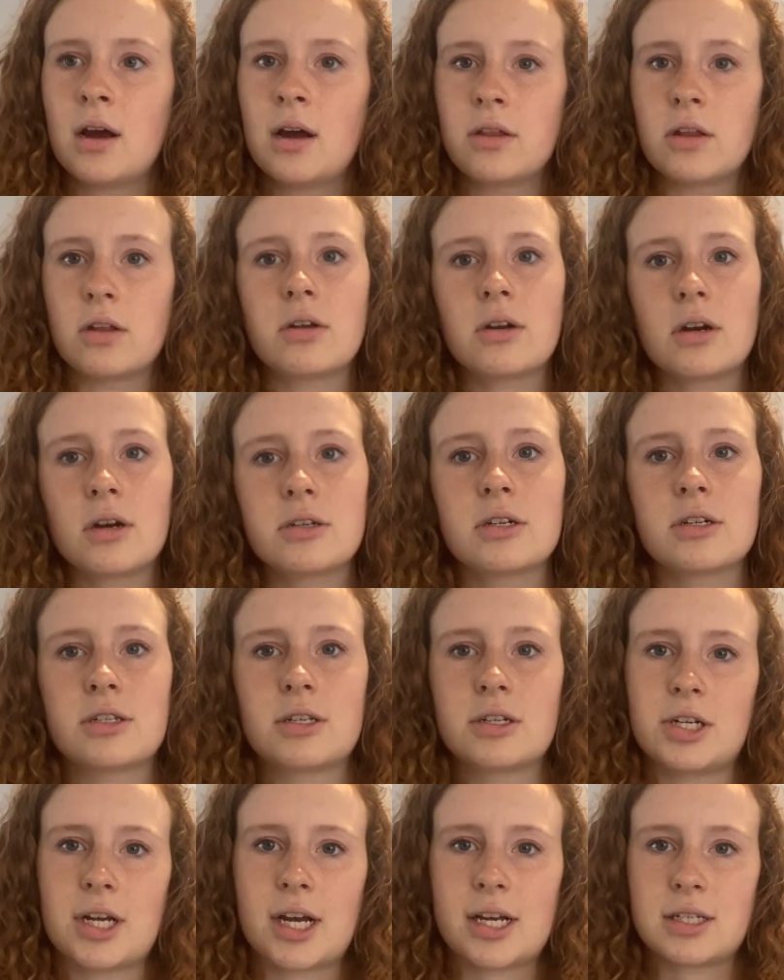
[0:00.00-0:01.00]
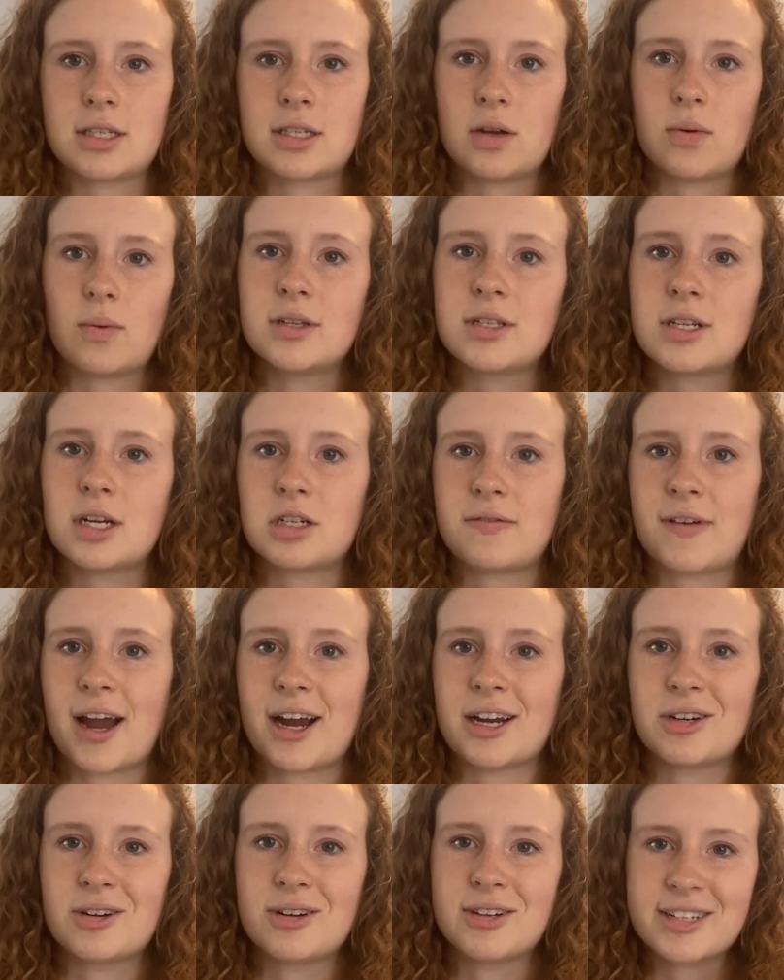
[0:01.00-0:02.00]
The literature suggests that one such
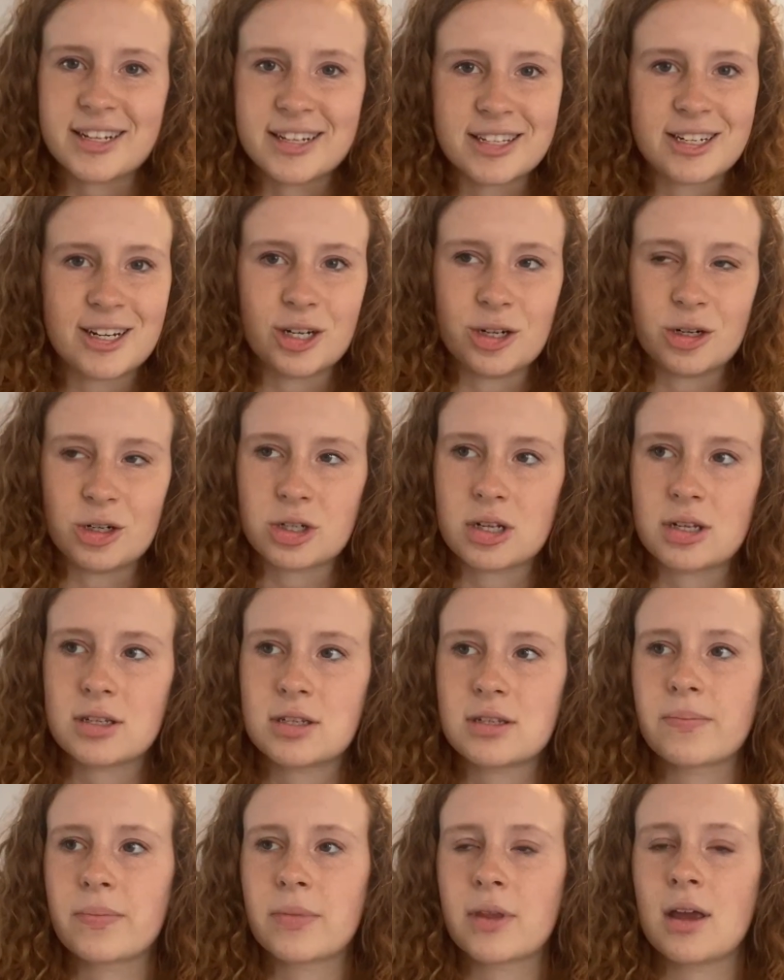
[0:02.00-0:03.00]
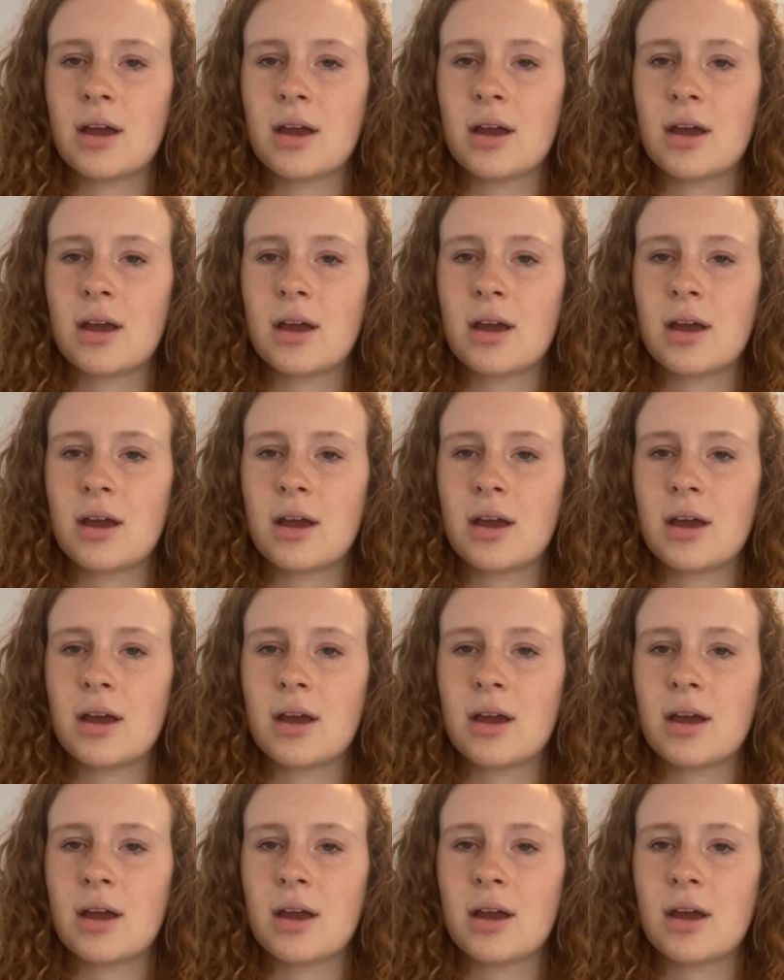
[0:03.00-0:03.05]
factor is institutions.